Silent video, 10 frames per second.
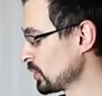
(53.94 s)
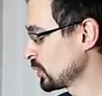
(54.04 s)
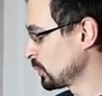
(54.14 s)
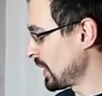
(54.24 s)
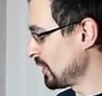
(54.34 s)
or
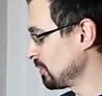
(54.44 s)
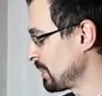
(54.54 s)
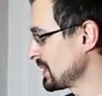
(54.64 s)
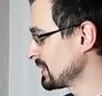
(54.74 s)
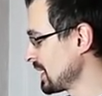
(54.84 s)
12
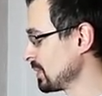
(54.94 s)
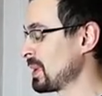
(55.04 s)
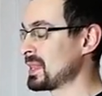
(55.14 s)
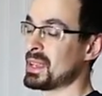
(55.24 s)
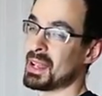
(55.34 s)
by 10
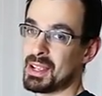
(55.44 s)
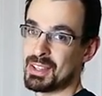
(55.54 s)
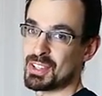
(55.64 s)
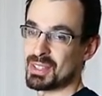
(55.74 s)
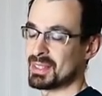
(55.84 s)
by 10
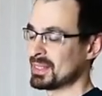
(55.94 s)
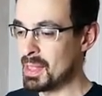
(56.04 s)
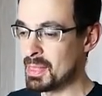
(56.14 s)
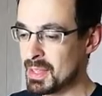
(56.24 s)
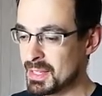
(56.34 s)
inches.
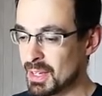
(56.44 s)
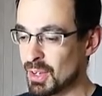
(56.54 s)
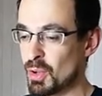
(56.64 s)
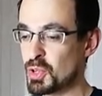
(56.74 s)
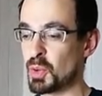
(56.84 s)
And this
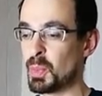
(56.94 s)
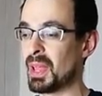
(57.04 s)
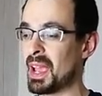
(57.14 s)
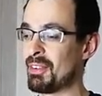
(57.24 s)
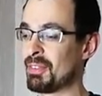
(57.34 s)
enclosure
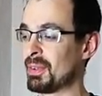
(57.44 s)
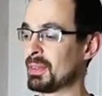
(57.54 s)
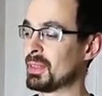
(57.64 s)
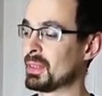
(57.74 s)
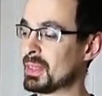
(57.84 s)
will have
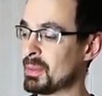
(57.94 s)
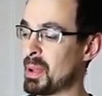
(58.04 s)
the